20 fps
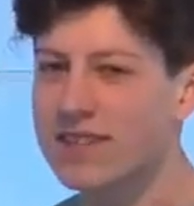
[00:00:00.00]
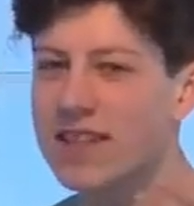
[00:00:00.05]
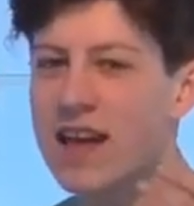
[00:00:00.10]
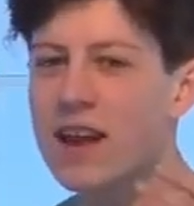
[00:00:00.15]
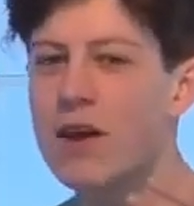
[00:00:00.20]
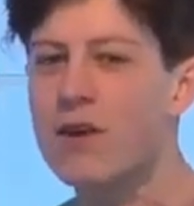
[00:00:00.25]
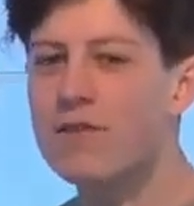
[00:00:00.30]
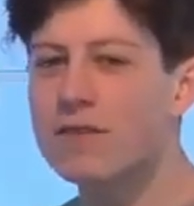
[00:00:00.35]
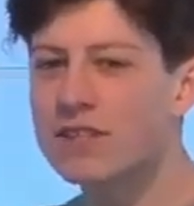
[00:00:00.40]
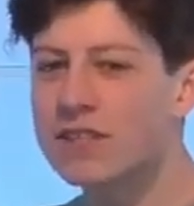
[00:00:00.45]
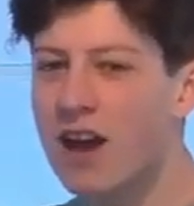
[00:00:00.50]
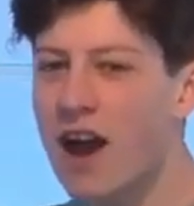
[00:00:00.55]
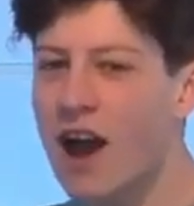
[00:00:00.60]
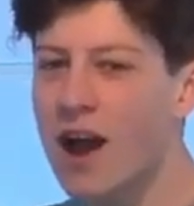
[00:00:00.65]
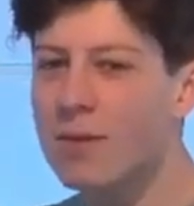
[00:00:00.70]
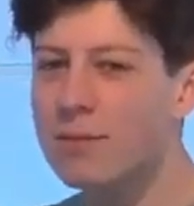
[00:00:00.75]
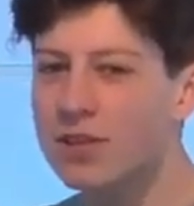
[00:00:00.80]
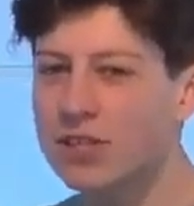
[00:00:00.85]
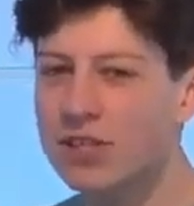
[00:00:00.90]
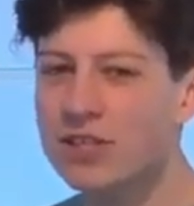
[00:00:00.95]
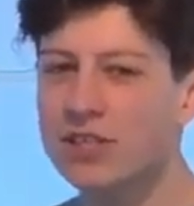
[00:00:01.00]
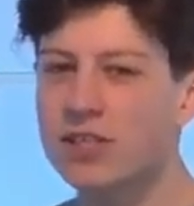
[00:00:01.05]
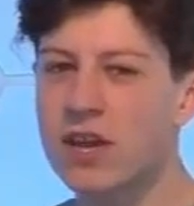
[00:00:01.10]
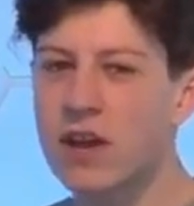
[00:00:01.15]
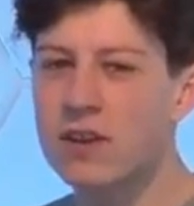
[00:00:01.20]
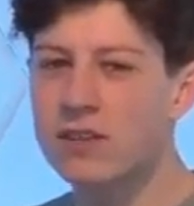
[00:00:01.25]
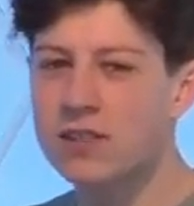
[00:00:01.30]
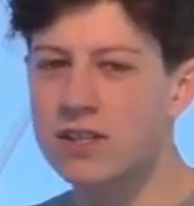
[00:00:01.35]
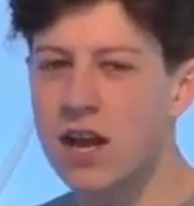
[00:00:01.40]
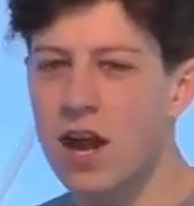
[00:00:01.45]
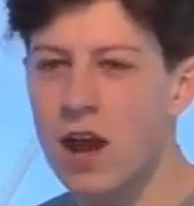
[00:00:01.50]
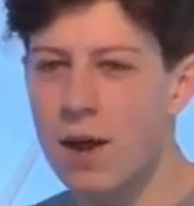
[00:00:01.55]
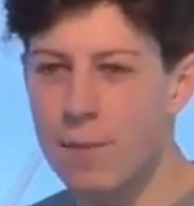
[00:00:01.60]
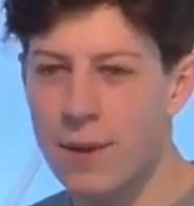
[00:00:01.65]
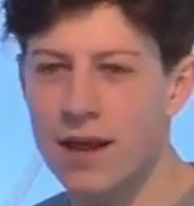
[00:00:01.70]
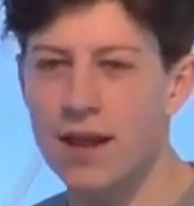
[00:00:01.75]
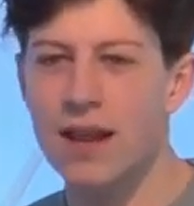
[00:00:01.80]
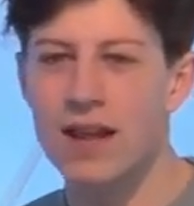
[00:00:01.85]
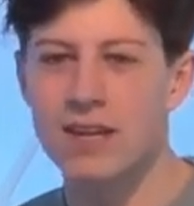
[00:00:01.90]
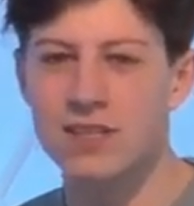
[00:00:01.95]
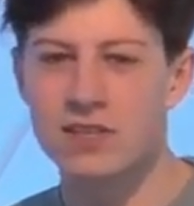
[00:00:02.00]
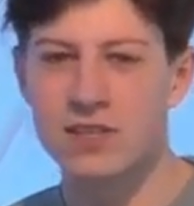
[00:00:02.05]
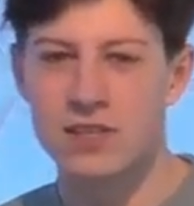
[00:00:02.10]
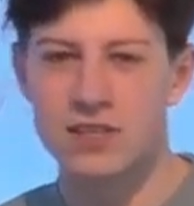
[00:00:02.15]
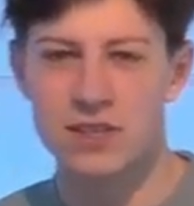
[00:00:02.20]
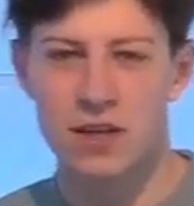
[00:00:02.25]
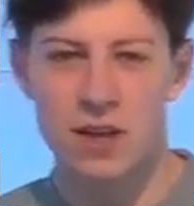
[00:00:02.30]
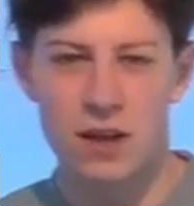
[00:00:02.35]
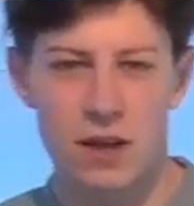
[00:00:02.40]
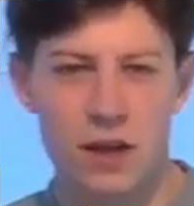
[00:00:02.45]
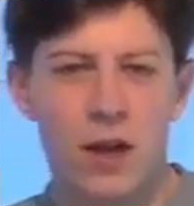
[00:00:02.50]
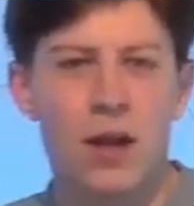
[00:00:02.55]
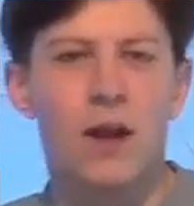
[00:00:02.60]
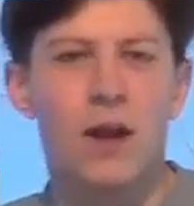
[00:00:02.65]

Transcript: And then over time, it just goes a bit less, just,